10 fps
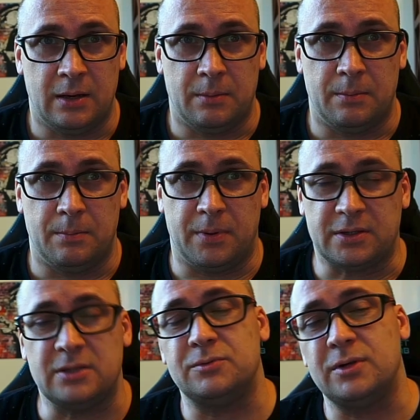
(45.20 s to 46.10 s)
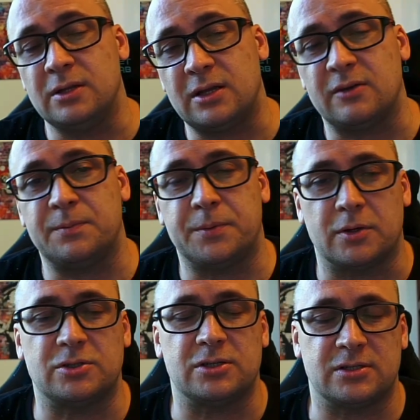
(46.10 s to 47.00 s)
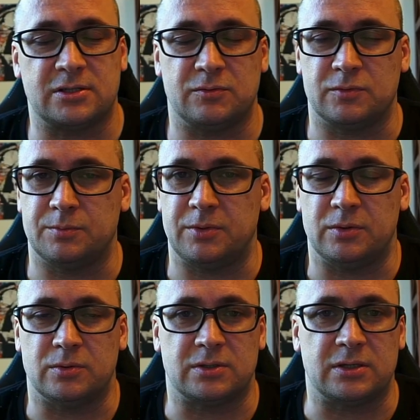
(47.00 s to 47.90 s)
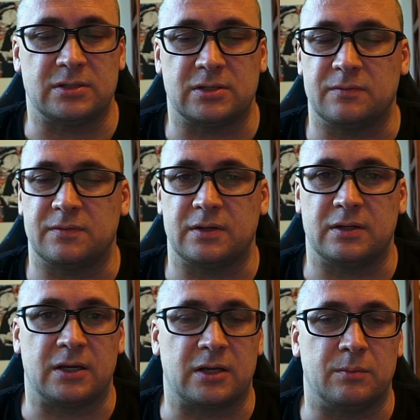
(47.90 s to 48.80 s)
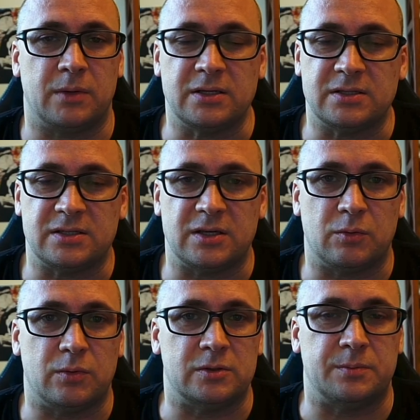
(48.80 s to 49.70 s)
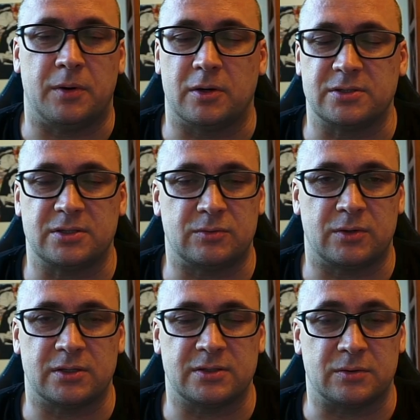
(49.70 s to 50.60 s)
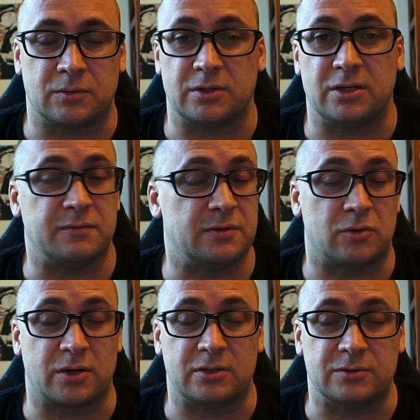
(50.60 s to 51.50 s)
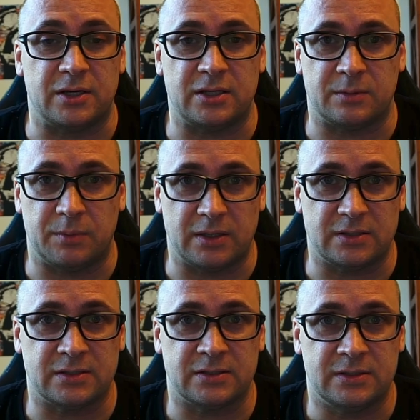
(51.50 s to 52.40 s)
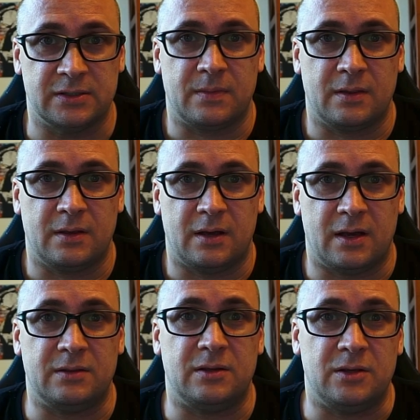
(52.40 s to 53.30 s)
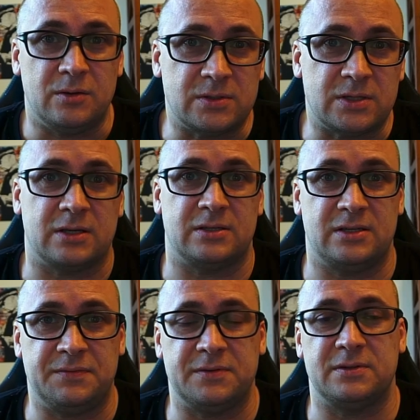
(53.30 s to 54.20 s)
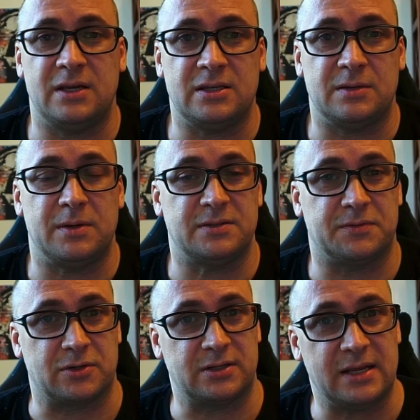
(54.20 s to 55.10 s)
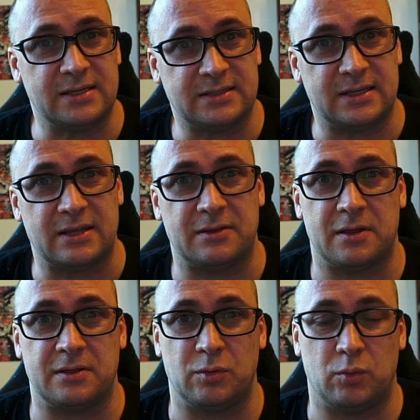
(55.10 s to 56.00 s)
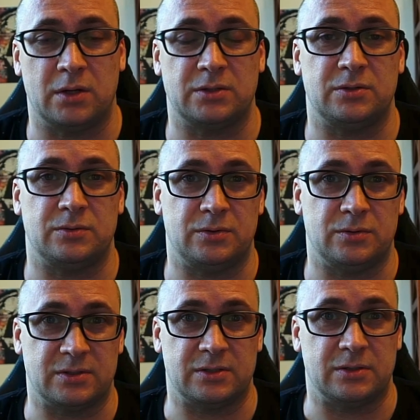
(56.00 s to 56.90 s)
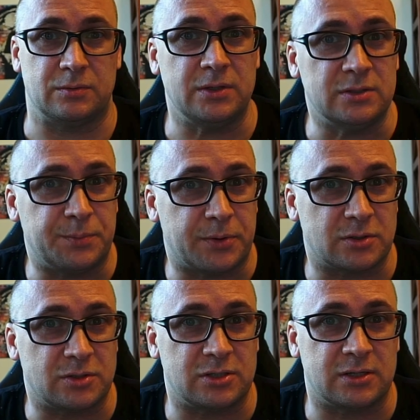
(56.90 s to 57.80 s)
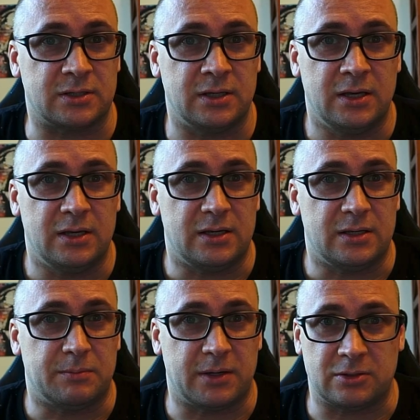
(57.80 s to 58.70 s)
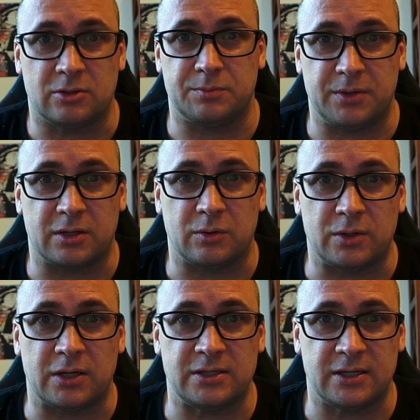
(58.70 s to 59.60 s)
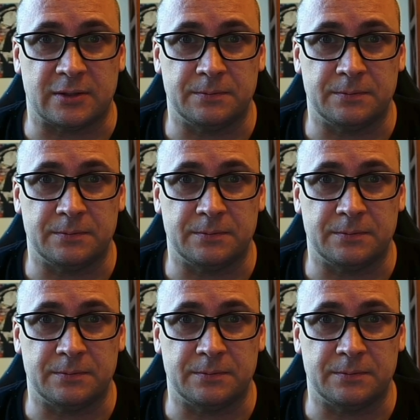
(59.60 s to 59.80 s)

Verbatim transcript: but in real-life projects, you would be using something like MySQL, Postgres, or even Oracle database. And using a different database for testing than the one you use in the real project might not be a good idea.